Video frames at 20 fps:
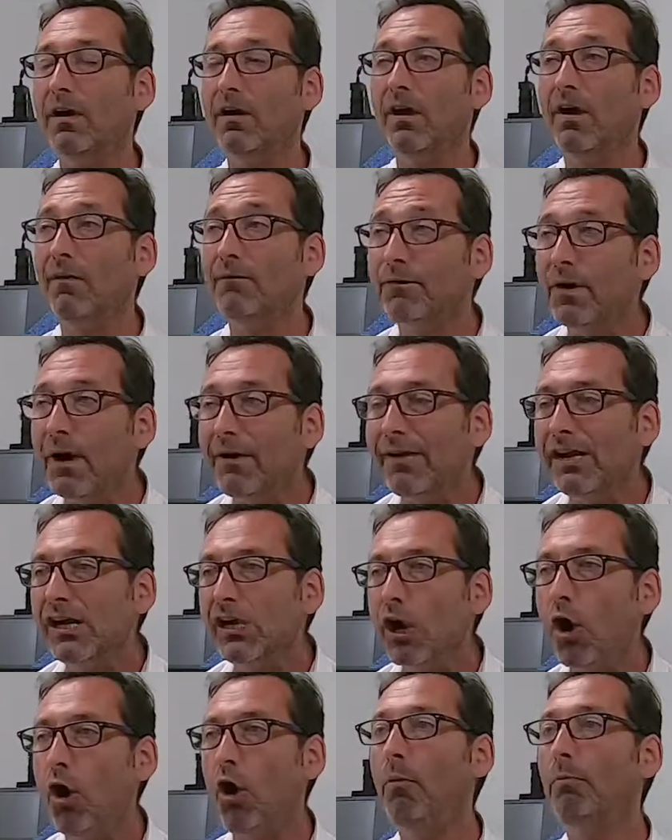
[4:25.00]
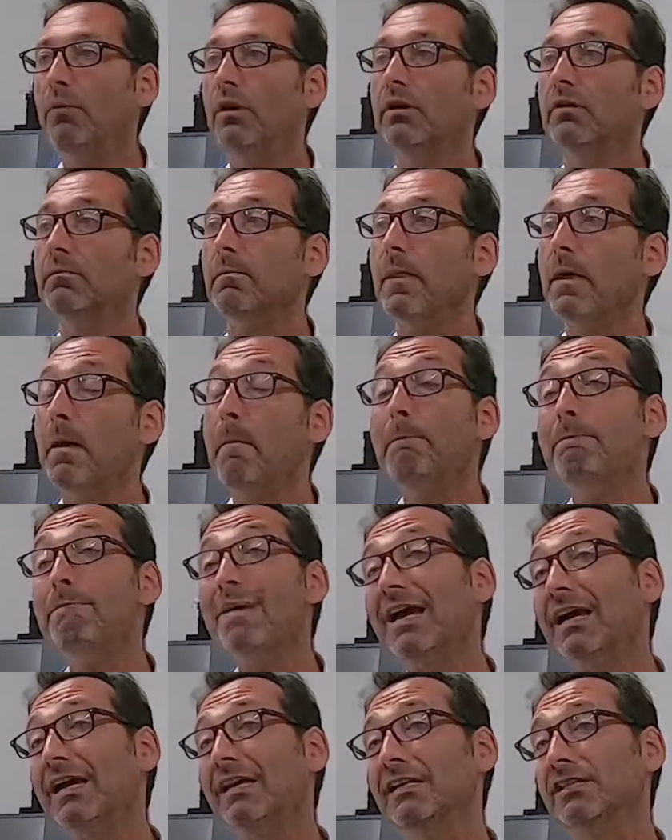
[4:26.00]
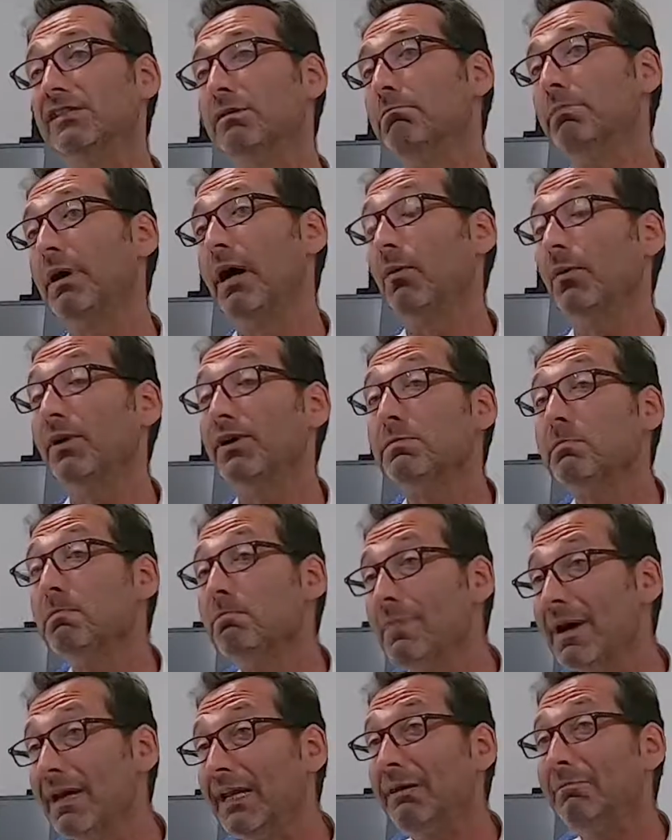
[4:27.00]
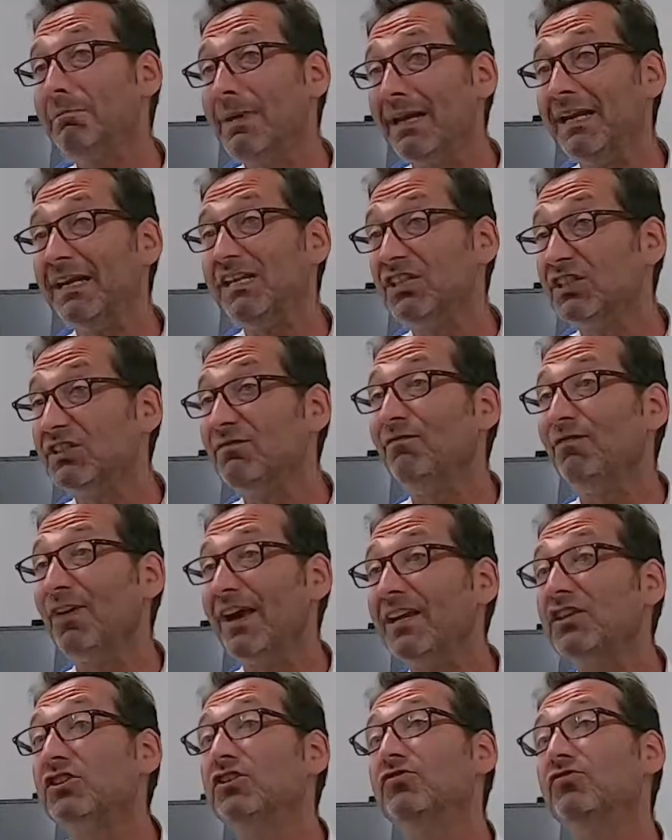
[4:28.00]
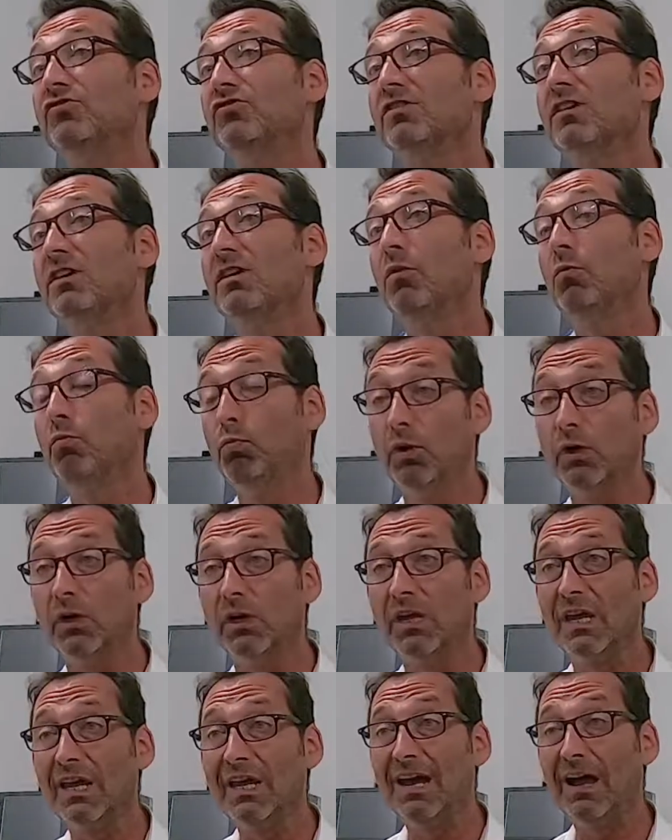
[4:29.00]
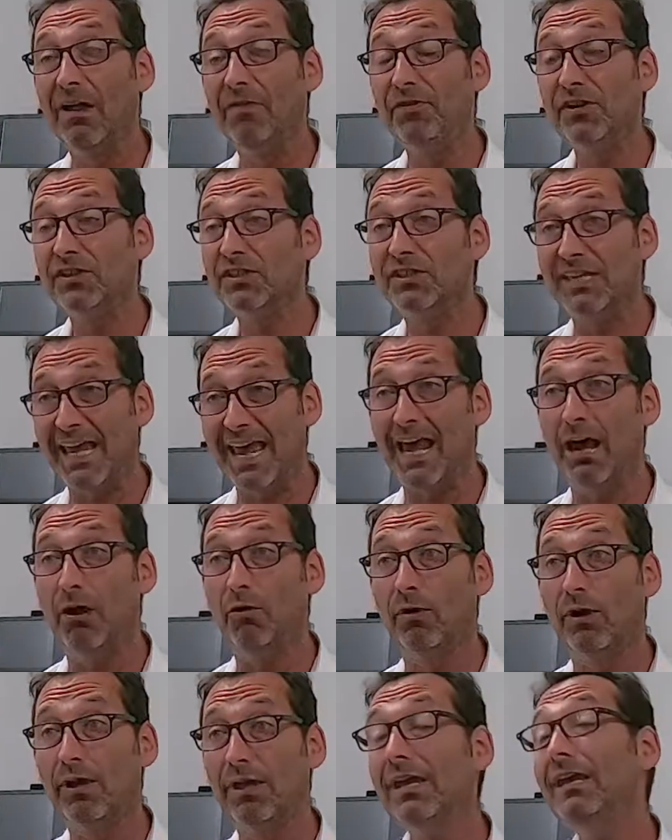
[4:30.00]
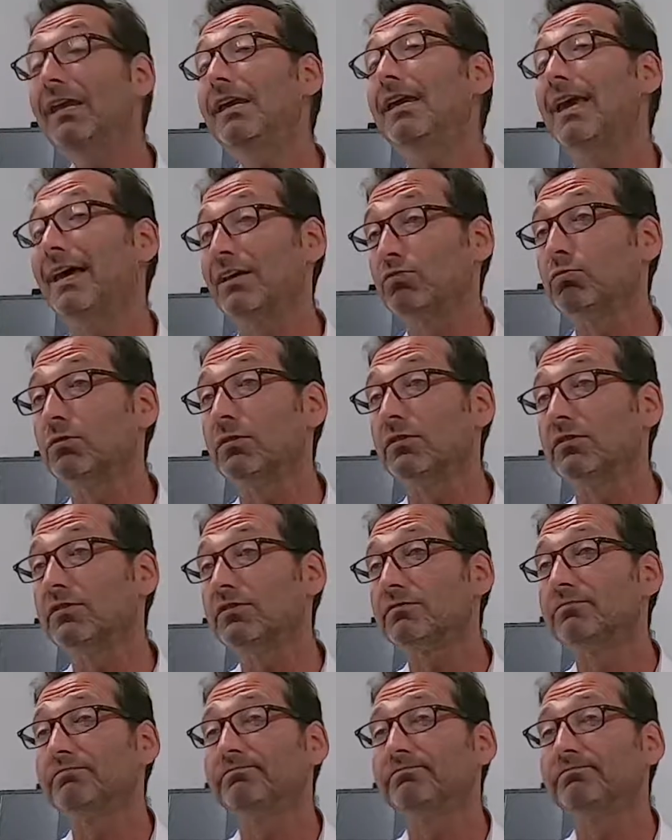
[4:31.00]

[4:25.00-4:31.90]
very common mechanism by which many disinfectants work. And this is how ECAs works.